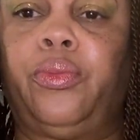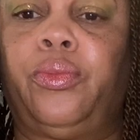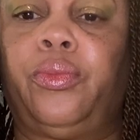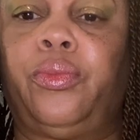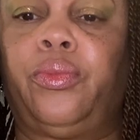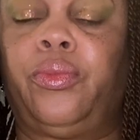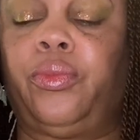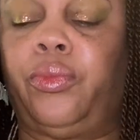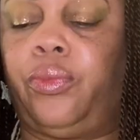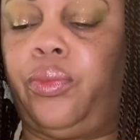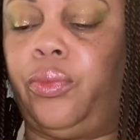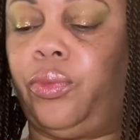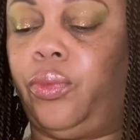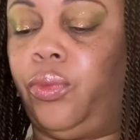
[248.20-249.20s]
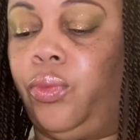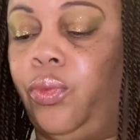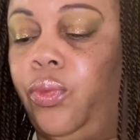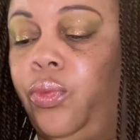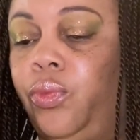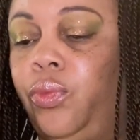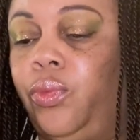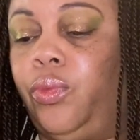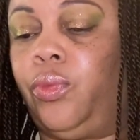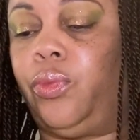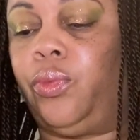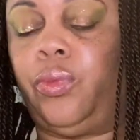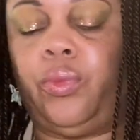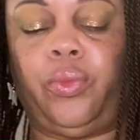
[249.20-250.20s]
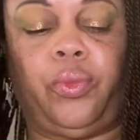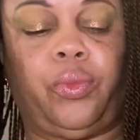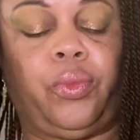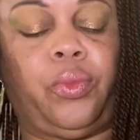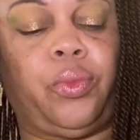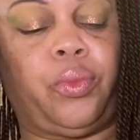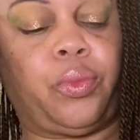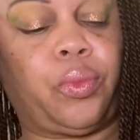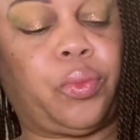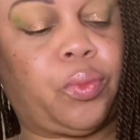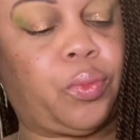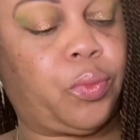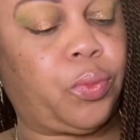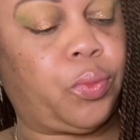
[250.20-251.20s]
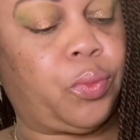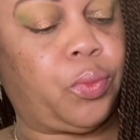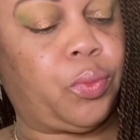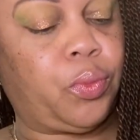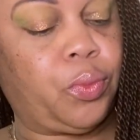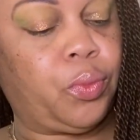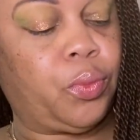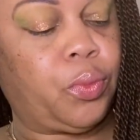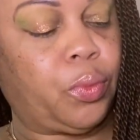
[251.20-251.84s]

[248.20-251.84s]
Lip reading: [no speech]